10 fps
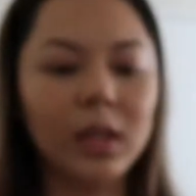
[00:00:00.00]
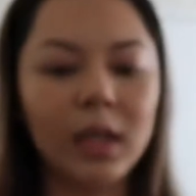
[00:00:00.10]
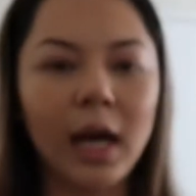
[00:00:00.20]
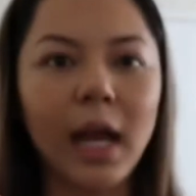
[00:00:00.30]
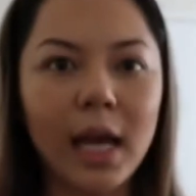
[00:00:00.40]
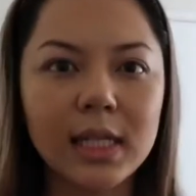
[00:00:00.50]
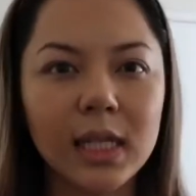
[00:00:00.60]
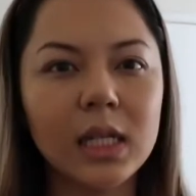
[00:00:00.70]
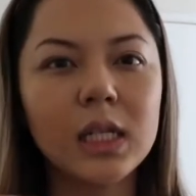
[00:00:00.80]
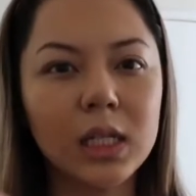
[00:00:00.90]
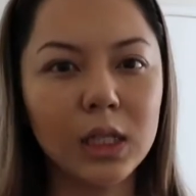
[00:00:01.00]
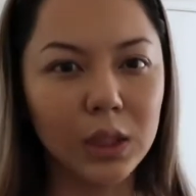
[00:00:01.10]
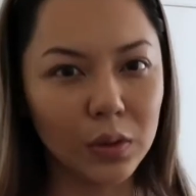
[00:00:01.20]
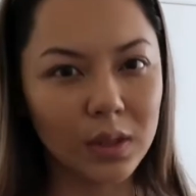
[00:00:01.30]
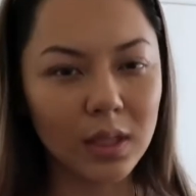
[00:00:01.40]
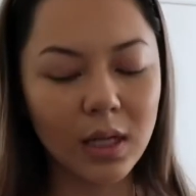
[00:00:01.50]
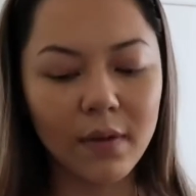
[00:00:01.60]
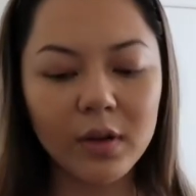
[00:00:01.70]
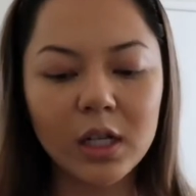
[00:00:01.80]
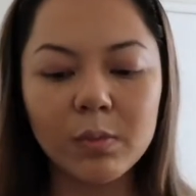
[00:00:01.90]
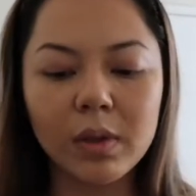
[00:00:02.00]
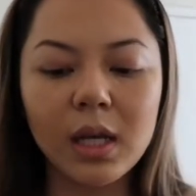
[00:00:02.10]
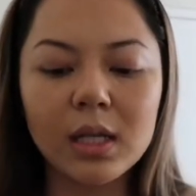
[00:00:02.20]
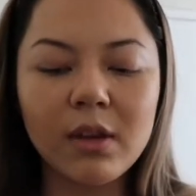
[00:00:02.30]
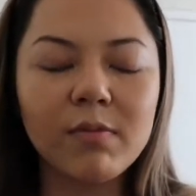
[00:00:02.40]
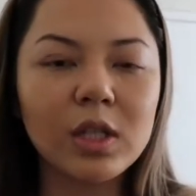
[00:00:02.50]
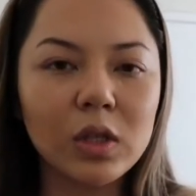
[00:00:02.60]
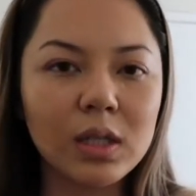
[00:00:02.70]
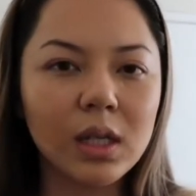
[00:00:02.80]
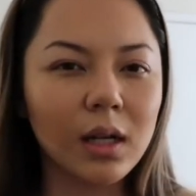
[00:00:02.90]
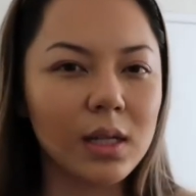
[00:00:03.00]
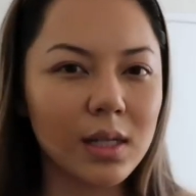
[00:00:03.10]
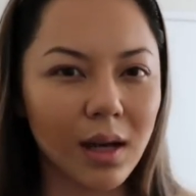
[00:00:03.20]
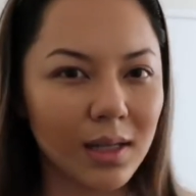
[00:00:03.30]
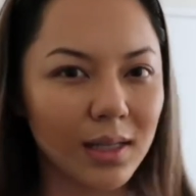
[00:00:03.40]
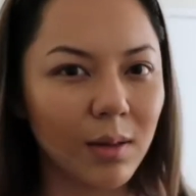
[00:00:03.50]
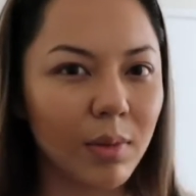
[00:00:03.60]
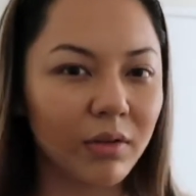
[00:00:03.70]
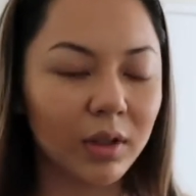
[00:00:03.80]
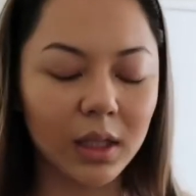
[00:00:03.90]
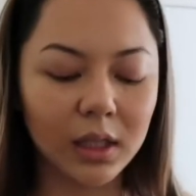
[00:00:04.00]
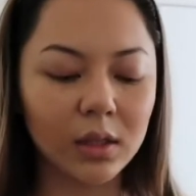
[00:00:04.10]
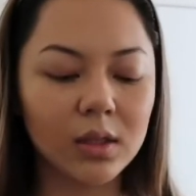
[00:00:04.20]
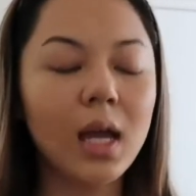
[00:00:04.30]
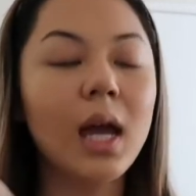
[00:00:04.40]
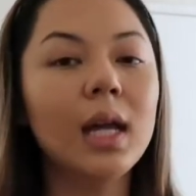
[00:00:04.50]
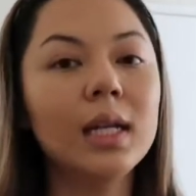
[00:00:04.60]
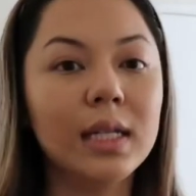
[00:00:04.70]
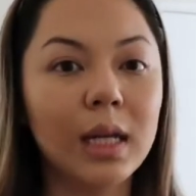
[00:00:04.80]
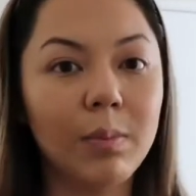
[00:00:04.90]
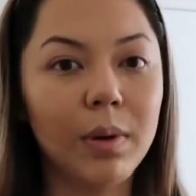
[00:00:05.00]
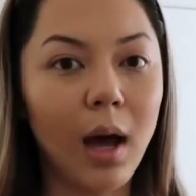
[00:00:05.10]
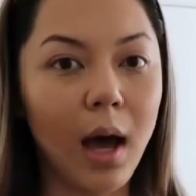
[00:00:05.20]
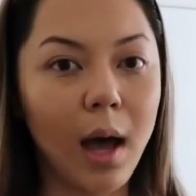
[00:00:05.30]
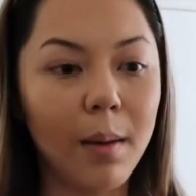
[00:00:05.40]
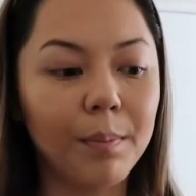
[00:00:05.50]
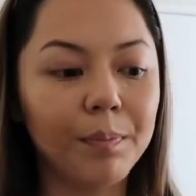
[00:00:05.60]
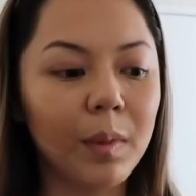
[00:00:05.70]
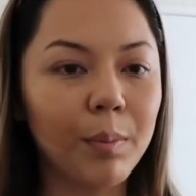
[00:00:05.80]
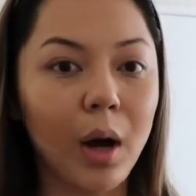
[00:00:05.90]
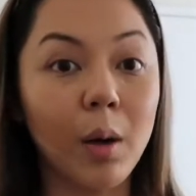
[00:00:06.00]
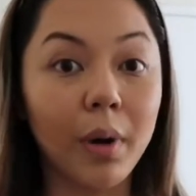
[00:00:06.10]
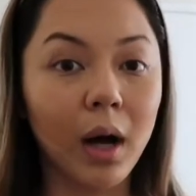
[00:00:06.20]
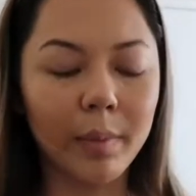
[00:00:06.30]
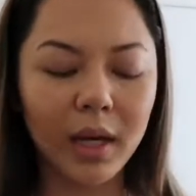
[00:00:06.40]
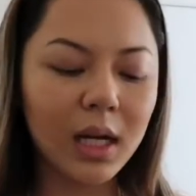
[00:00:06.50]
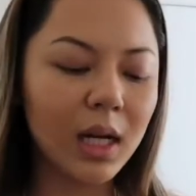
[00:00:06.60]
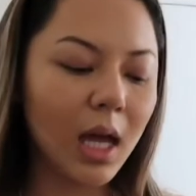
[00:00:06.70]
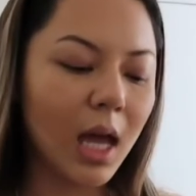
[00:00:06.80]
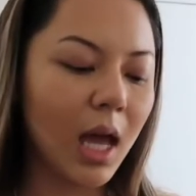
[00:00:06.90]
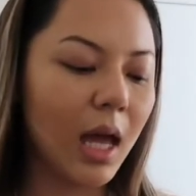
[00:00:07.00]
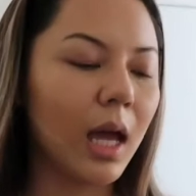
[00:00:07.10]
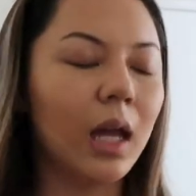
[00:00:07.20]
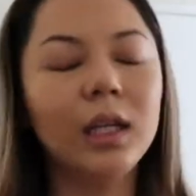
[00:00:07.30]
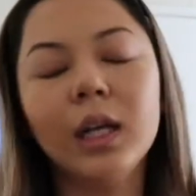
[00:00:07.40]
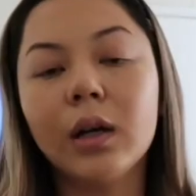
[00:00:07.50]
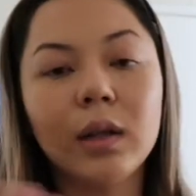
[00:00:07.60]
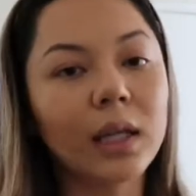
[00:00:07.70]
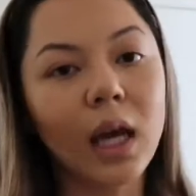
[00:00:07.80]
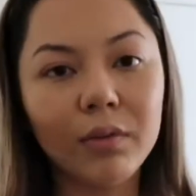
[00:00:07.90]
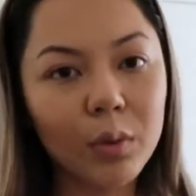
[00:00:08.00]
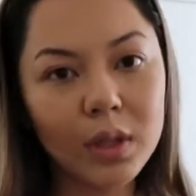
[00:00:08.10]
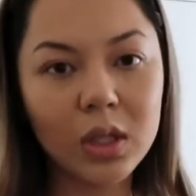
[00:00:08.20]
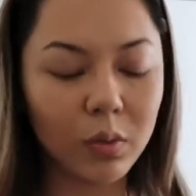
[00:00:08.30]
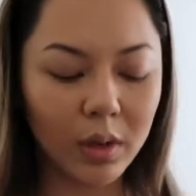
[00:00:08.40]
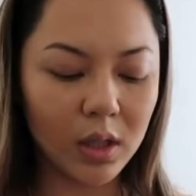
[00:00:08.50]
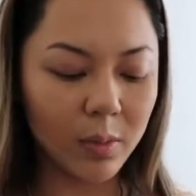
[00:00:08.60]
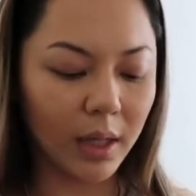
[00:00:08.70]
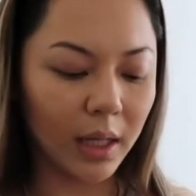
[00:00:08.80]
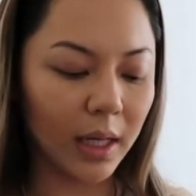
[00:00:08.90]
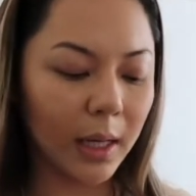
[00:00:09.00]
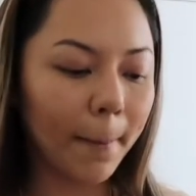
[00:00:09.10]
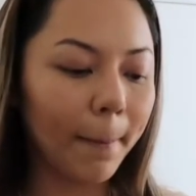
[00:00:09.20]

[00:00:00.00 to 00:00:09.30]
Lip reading: kind of hesitant to use this at first because I've been using Anastasia Beverly Hills Dip brow pomade, and you know, like everyone swears by it,